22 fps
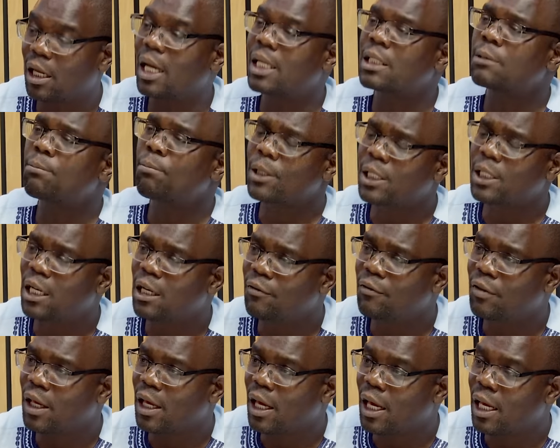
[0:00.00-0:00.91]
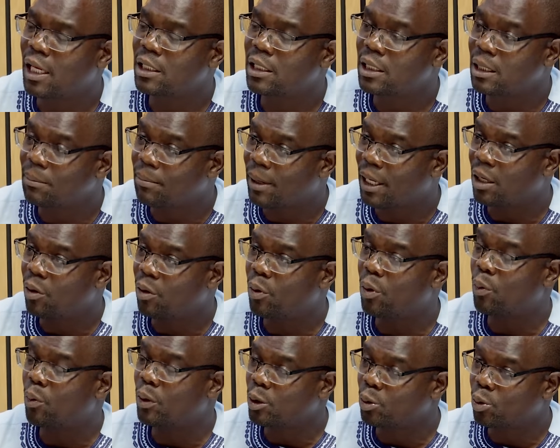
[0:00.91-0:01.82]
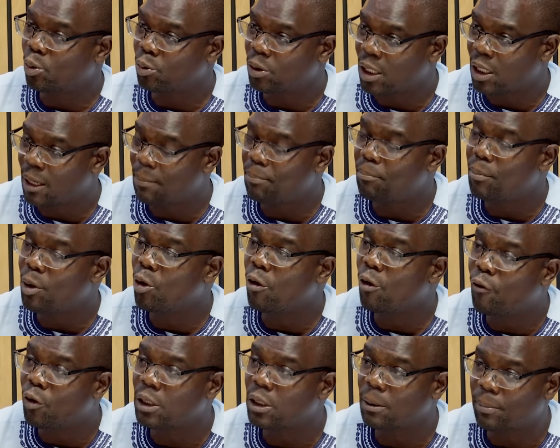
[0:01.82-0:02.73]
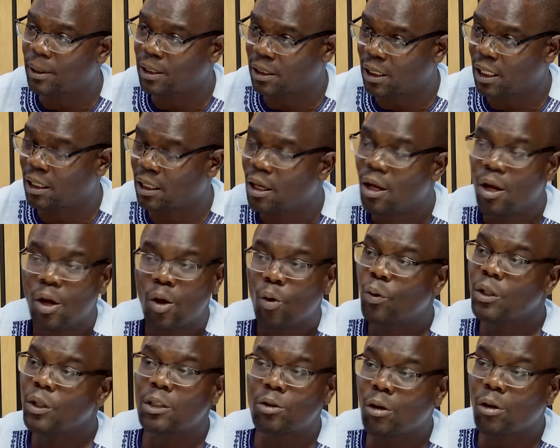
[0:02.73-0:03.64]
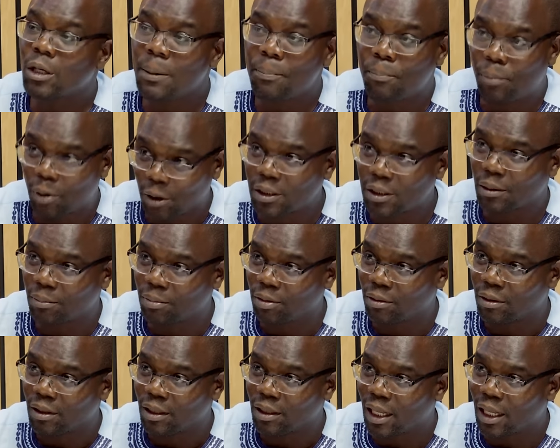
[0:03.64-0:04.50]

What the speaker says: especially if the ANC, by the way, was to slip below 40%, which is not impossible.